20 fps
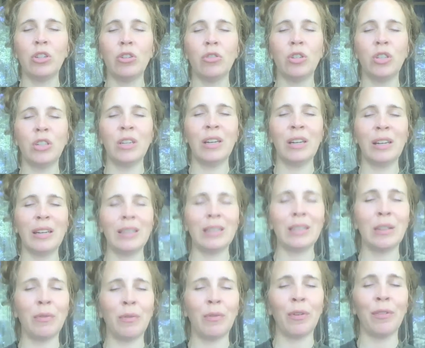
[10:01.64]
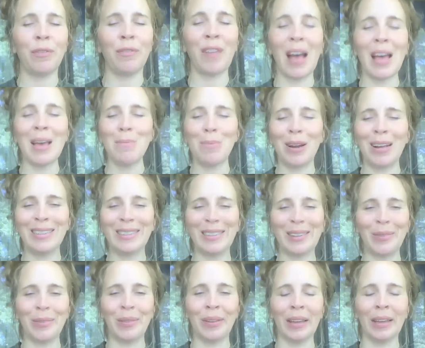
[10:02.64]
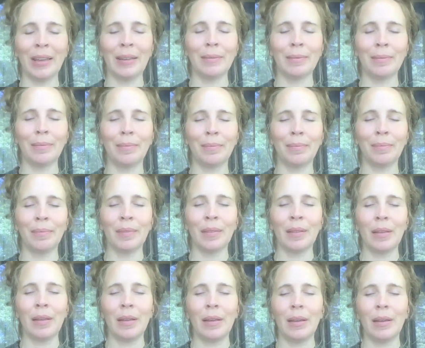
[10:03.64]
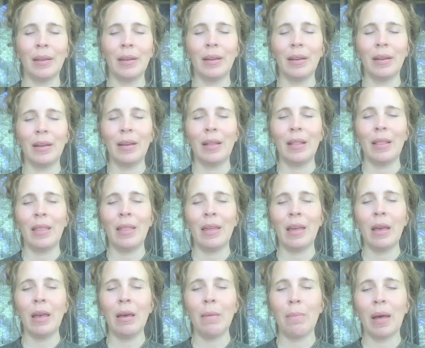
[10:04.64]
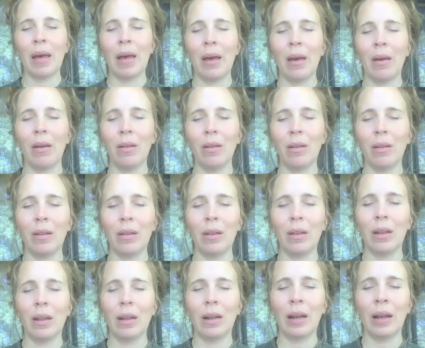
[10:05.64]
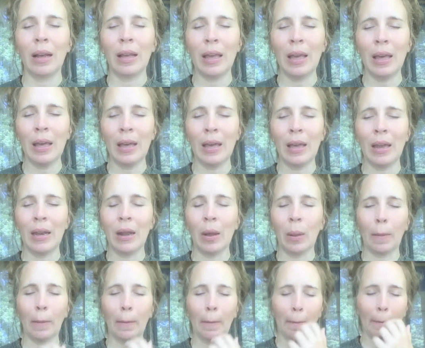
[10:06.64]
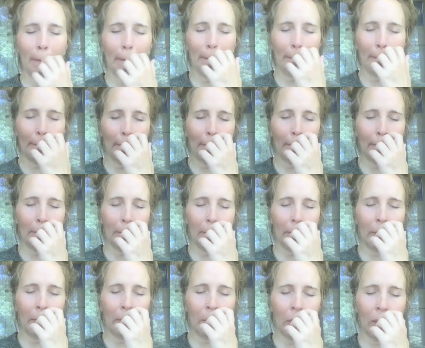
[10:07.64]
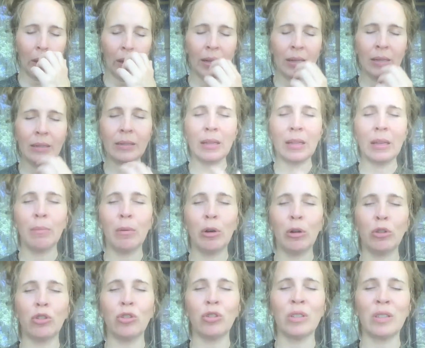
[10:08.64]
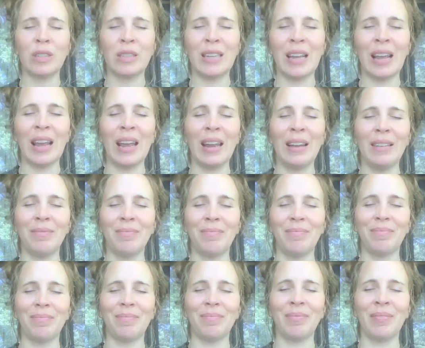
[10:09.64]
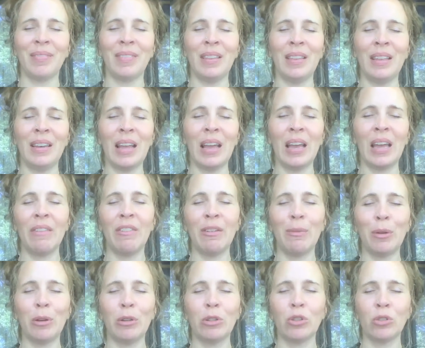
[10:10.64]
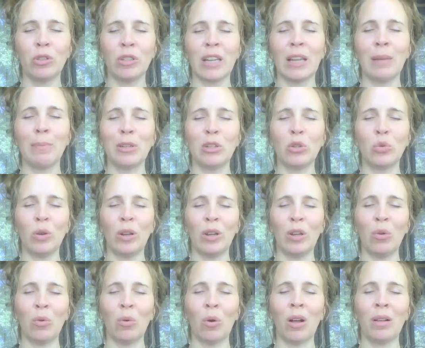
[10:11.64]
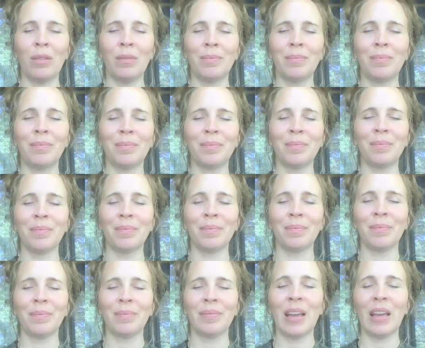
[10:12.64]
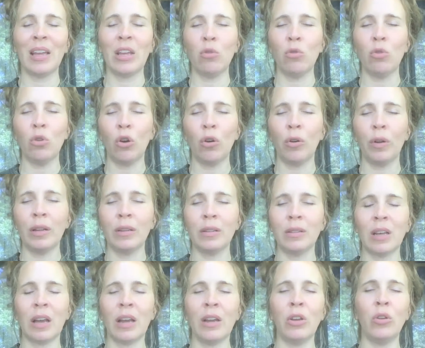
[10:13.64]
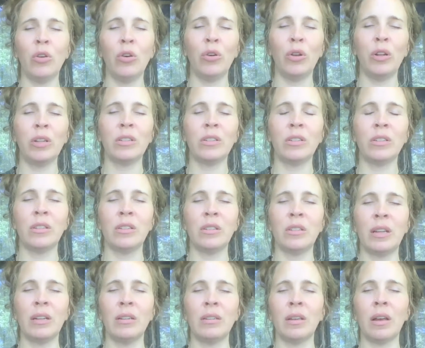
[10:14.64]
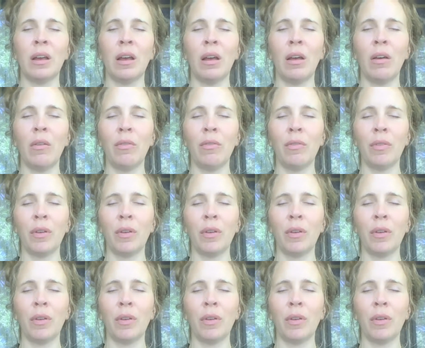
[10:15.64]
you just for 5 breaths only think about, again, what is the emotional state, the negative emotional state between you all that you notice? I notice there's a sense of